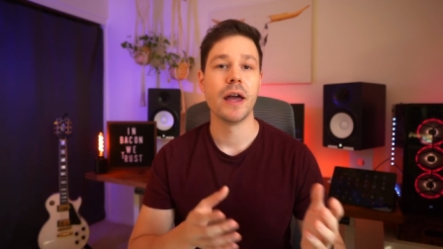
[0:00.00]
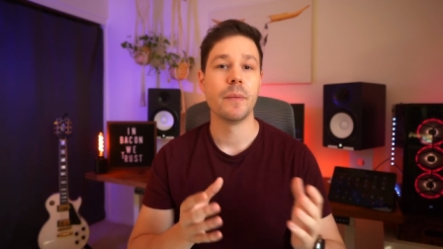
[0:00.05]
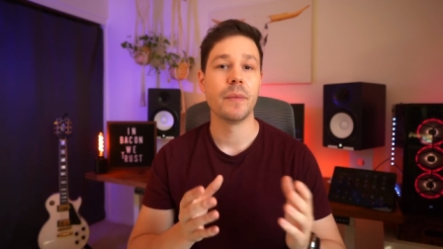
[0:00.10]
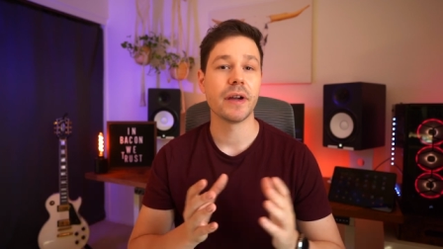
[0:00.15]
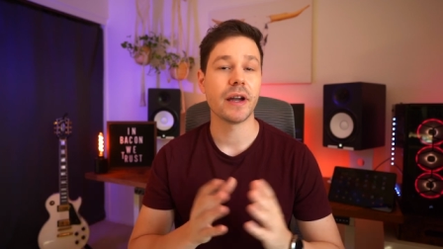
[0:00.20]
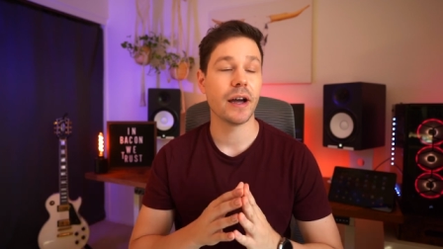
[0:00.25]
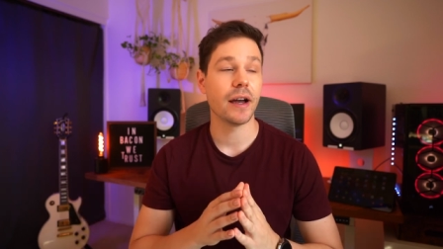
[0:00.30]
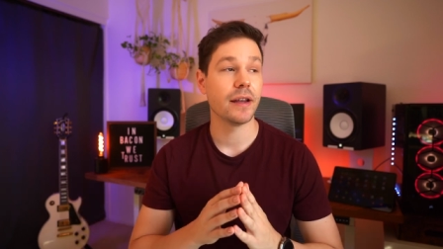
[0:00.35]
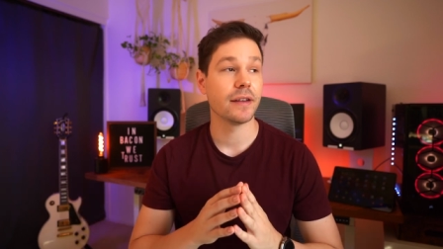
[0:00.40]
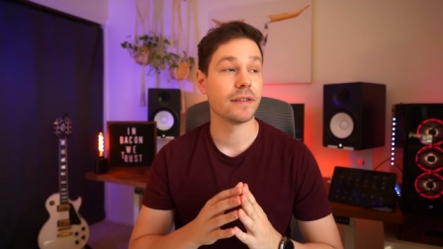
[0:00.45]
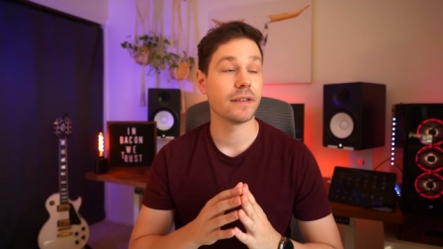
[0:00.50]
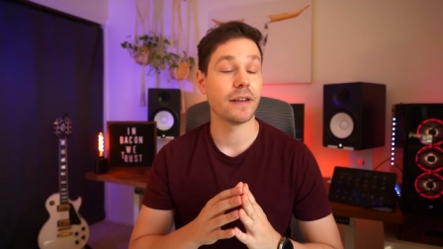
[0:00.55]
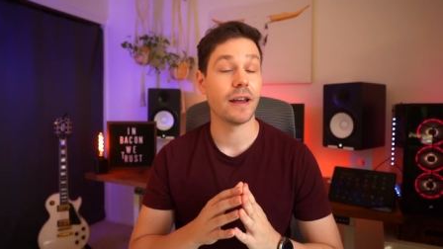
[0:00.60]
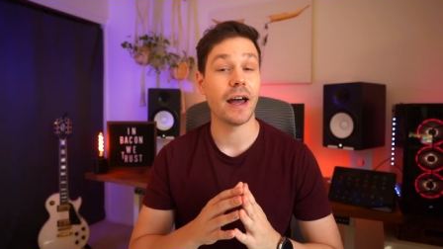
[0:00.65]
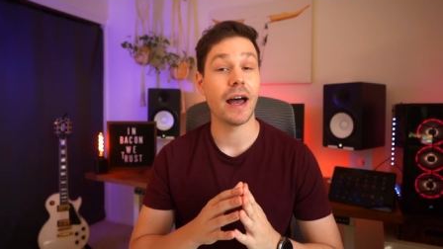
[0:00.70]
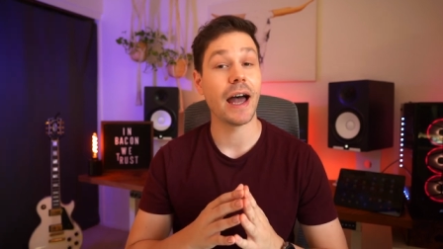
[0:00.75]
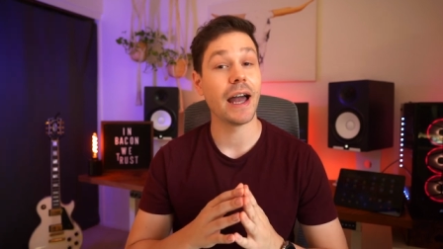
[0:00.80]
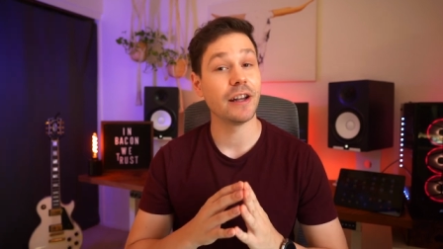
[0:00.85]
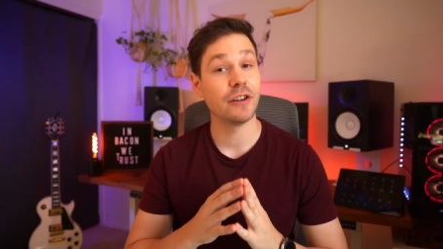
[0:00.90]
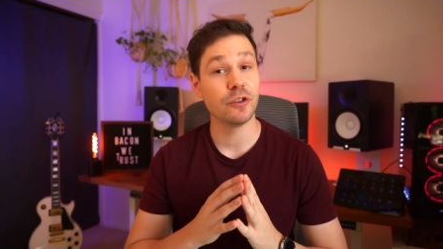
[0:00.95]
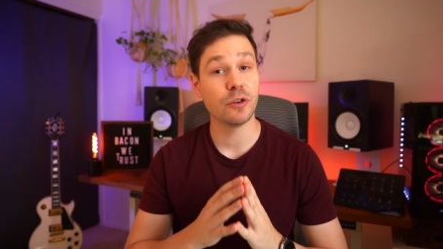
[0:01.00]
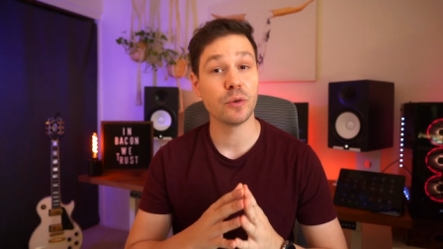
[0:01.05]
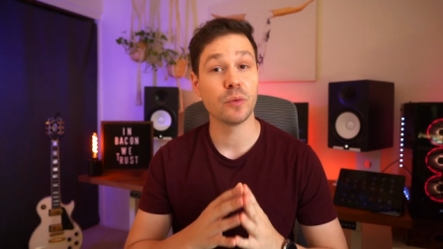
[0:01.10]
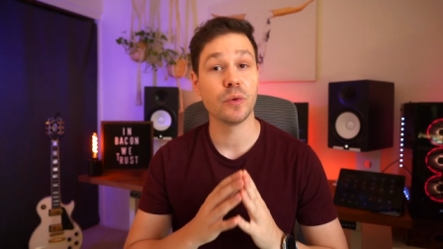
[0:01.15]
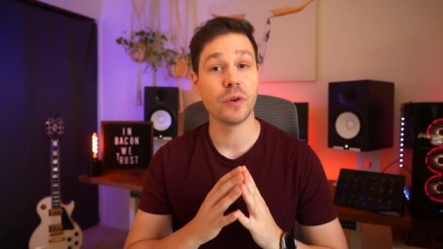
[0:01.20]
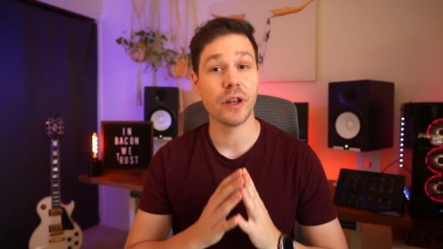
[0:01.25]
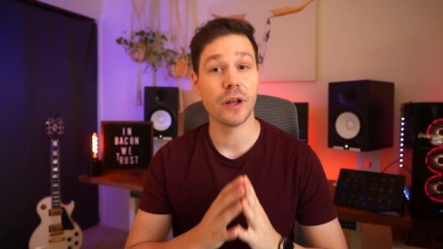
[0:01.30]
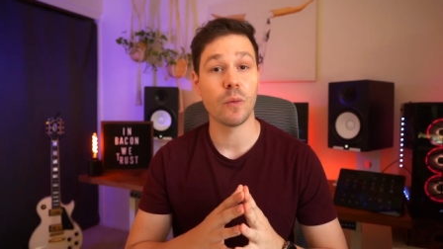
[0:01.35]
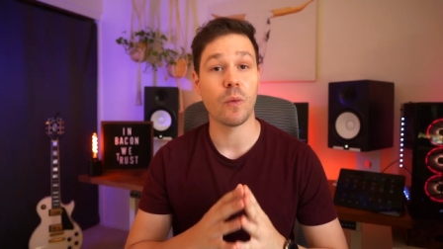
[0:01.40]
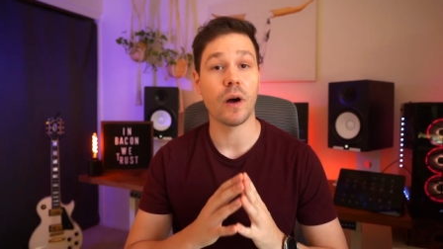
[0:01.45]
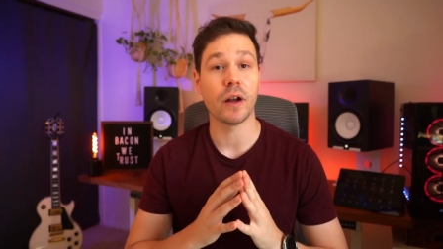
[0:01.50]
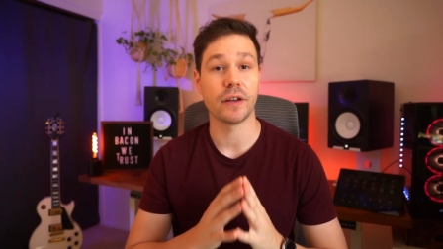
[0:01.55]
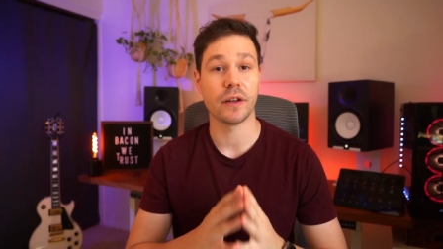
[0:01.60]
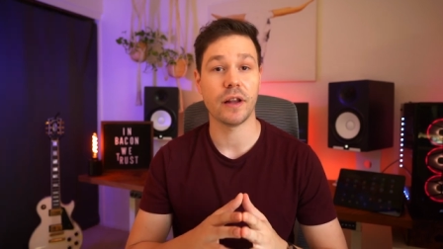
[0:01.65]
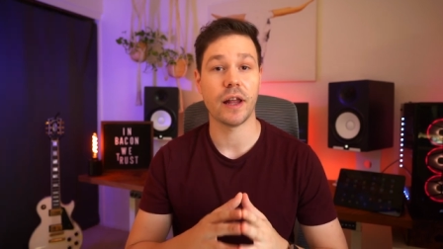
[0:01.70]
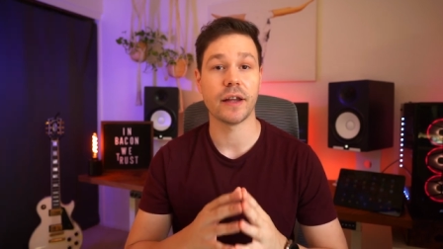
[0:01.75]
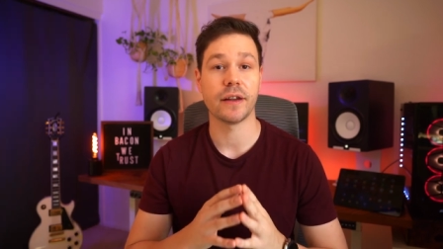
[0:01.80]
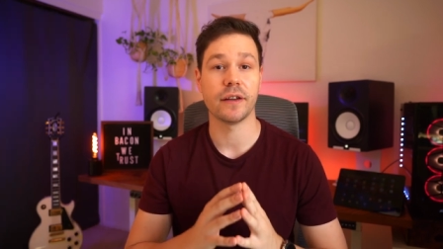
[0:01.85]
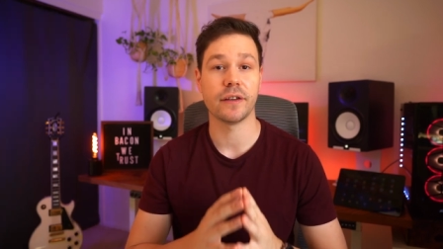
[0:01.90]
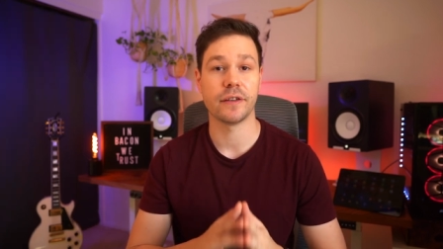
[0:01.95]
because I do really want to
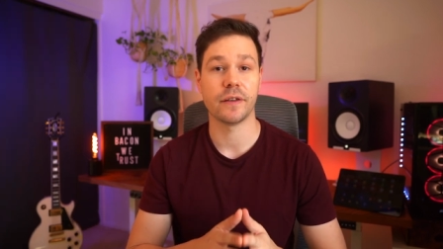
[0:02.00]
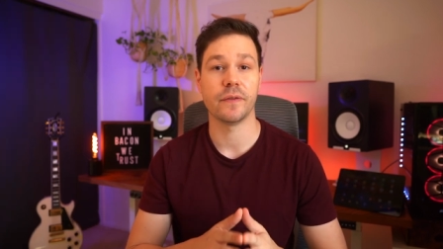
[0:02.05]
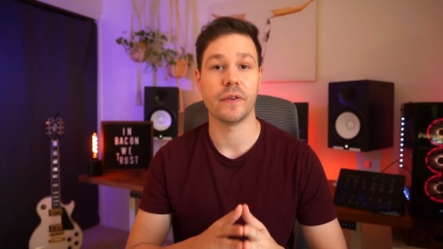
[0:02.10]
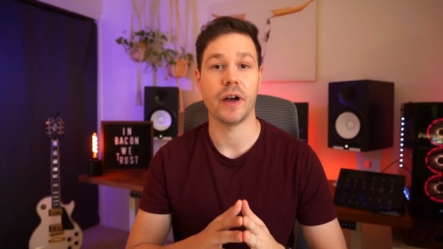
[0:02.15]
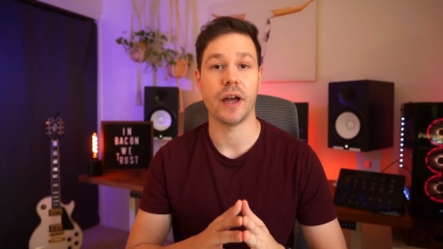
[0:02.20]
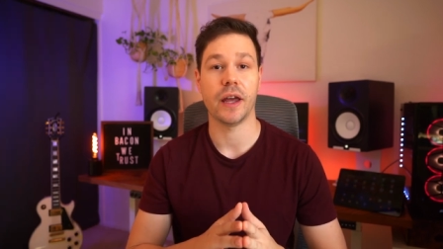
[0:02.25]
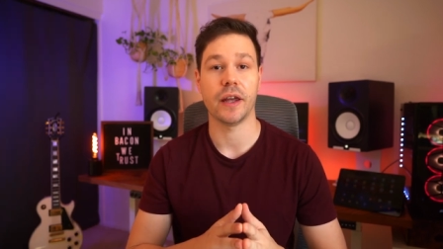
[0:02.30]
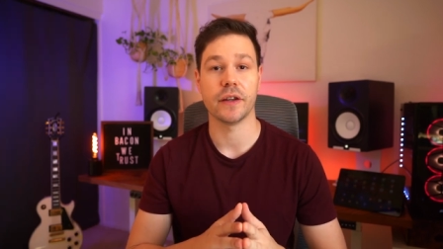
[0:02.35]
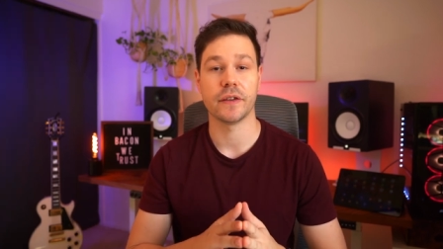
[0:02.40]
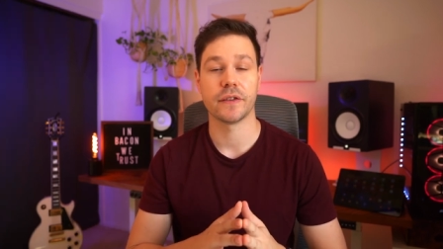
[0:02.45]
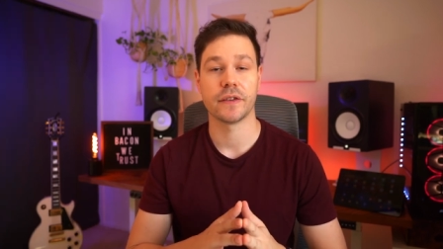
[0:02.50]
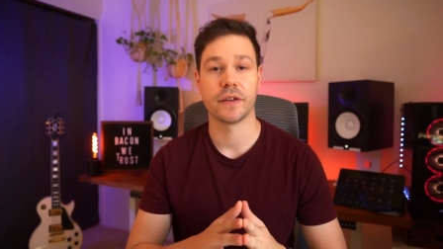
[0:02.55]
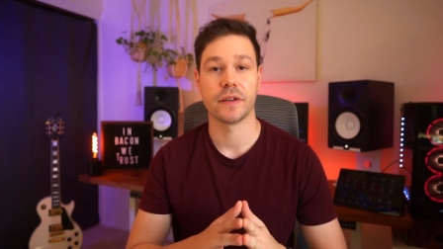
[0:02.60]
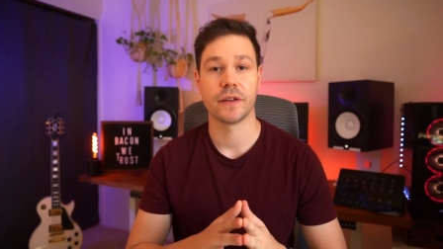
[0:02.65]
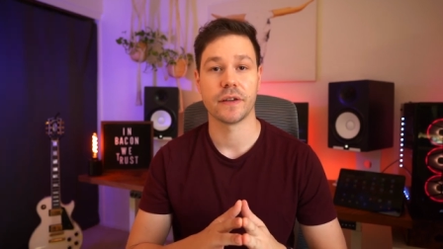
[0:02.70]
like this device.